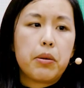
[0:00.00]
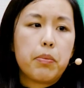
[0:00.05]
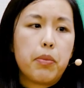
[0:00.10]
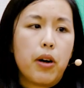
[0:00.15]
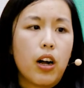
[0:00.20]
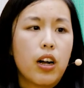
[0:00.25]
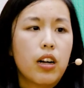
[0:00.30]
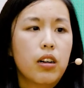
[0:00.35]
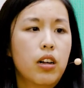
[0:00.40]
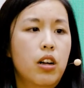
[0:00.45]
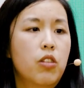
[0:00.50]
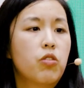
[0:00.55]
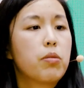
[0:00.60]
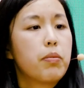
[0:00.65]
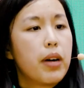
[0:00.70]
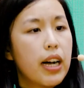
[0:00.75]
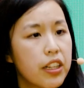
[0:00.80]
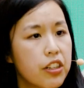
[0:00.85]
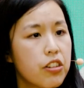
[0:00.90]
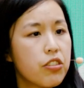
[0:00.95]
apart from
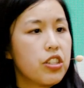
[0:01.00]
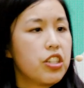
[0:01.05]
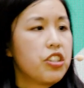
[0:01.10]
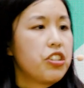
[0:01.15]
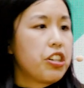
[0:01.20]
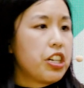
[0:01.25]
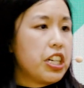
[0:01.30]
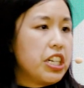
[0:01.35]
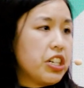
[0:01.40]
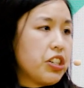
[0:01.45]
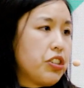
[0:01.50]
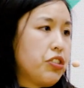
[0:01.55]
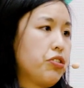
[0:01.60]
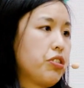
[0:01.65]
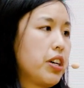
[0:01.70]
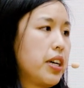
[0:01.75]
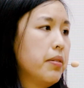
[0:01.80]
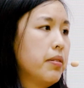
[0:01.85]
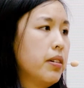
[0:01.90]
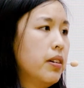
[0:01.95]
others in your
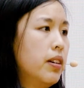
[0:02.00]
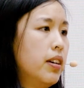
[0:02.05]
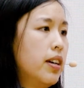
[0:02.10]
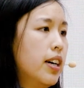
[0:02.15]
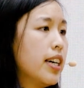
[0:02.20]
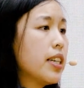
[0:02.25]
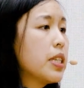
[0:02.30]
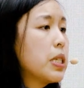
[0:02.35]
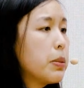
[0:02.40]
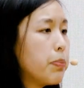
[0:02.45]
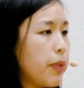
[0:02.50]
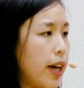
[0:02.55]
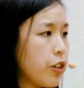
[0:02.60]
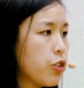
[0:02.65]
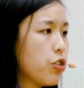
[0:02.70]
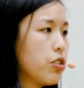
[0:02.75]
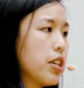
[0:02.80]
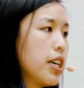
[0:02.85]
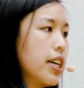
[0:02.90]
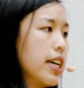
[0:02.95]
industry,
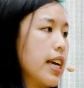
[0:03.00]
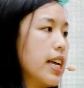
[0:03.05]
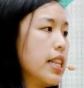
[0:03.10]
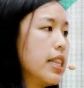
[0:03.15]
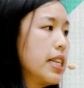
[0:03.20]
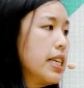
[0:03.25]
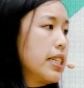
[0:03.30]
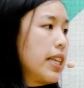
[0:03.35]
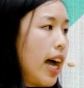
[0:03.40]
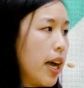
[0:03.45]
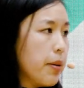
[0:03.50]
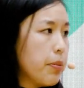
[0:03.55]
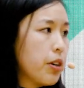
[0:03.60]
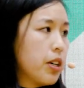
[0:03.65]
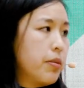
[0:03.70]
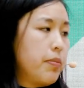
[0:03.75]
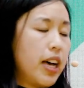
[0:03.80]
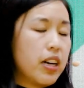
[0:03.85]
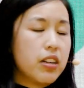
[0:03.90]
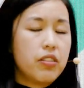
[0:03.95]
especially in these
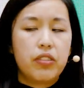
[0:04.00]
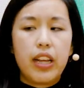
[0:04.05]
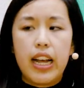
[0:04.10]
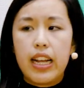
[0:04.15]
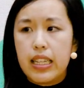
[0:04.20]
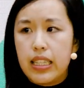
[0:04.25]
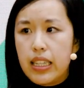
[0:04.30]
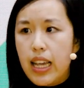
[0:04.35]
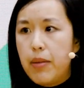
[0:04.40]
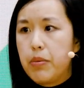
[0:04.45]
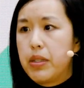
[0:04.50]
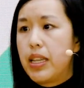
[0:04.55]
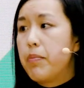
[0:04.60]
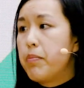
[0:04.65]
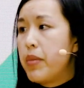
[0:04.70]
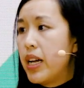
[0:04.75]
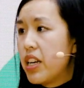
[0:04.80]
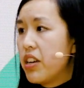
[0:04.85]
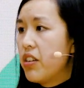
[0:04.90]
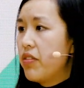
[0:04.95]
hyper-competitive landscapes that
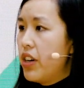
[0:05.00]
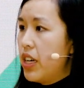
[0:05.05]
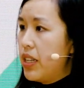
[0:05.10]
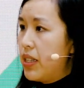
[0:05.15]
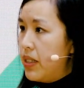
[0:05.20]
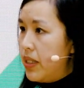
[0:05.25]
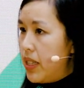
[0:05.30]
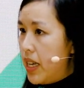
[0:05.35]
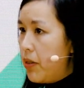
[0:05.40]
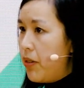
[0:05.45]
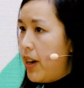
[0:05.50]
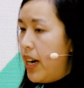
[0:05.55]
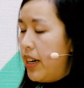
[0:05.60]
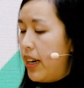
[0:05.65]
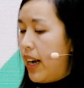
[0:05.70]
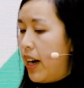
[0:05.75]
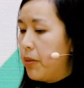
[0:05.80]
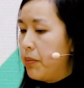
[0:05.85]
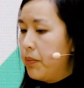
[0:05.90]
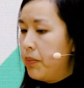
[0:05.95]
many of us see right
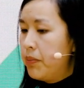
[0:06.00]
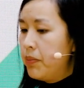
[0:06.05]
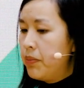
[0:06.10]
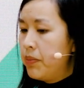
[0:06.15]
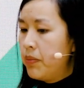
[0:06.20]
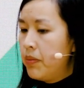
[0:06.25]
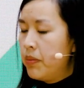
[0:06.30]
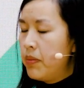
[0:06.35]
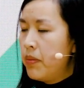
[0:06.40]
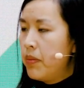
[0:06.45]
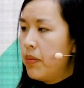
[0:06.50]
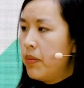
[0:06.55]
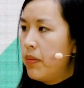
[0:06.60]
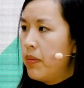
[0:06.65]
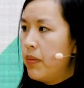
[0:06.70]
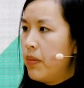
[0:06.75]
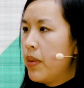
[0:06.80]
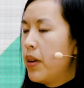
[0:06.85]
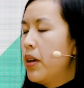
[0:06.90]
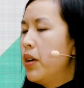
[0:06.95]
now.
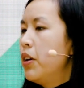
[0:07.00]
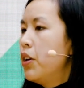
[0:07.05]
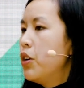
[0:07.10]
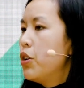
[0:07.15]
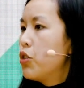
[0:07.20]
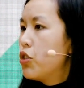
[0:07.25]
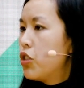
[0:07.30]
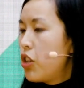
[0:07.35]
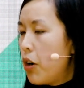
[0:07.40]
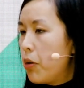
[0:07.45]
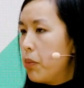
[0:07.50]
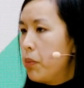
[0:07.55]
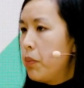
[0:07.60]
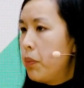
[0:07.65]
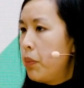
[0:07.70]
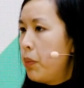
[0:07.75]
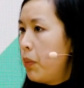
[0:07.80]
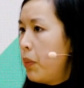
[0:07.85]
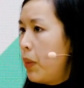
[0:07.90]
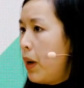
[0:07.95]
So,
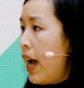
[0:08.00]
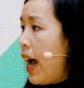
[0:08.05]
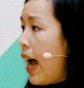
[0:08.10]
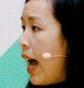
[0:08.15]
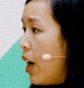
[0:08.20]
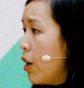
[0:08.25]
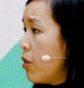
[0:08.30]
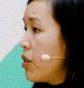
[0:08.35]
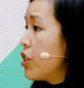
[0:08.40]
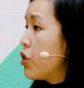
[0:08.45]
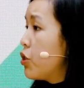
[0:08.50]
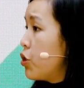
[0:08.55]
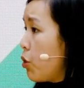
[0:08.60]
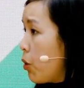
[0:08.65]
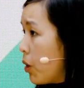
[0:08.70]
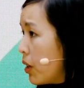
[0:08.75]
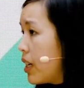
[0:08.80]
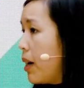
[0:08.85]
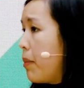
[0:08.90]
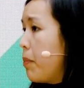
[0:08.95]
how does
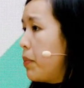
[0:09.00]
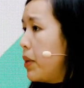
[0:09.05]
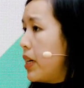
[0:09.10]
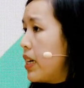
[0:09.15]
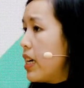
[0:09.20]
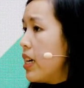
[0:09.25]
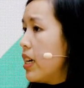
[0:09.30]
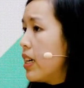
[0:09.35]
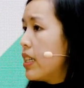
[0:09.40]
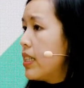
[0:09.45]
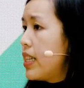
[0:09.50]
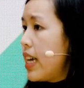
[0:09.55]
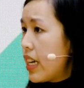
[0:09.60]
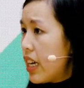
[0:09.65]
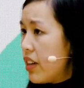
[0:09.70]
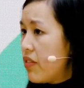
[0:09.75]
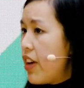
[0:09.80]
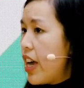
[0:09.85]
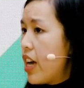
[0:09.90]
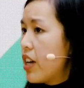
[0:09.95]
your company take
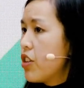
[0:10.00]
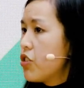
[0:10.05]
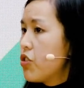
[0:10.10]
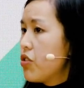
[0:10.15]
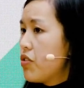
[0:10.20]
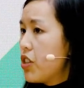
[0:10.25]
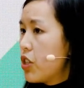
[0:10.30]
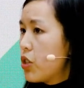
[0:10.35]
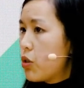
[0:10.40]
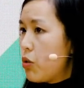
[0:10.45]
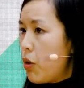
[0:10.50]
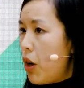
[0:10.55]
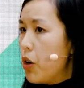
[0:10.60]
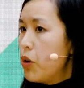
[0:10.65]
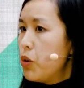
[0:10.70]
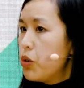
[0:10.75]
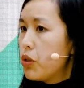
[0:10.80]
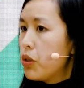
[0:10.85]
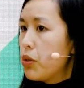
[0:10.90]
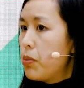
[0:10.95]
advantage of this
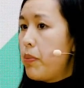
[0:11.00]
growth